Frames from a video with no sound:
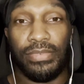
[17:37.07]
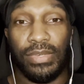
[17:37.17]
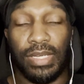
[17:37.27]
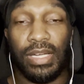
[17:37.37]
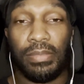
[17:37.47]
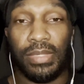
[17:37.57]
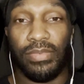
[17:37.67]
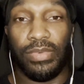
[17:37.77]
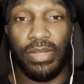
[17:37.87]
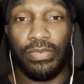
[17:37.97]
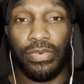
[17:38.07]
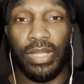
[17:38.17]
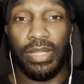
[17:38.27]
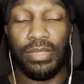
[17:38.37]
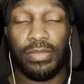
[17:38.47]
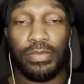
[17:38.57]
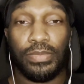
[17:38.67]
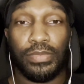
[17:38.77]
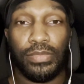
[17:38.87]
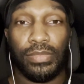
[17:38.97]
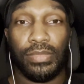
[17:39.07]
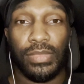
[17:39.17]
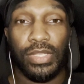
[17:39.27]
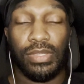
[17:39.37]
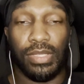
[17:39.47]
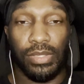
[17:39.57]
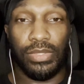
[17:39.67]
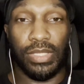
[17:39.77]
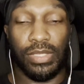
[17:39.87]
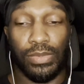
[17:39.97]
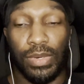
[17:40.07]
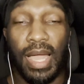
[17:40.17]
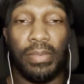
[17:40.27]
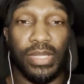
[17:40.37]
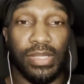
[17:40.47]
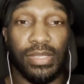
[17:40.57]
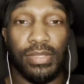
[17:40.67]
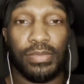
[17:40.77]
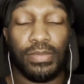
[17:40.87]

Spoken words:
a couple of different solutions or options.